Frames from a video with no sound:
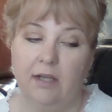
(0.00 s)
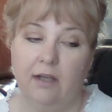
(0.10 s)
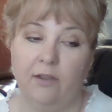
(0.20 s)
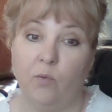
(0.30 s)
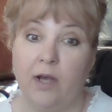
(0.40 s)

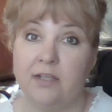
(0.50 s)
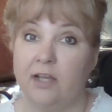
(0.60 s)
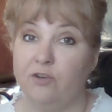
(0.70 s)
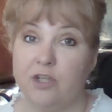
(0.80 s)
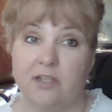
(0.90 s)
otherwise
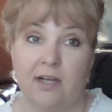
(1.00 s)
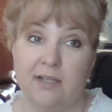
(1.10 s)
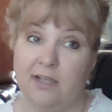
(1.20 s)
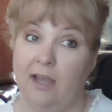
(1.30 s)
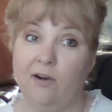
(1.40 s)
they're just going
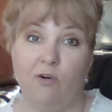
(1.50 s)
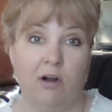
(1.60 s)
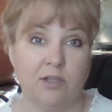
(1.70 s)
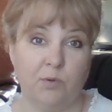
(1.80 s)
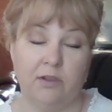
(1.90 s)
to skate
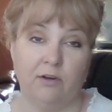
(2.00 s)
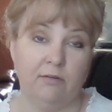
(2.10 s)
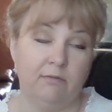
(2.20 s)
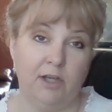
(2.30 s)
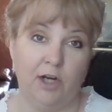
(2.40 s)
across with their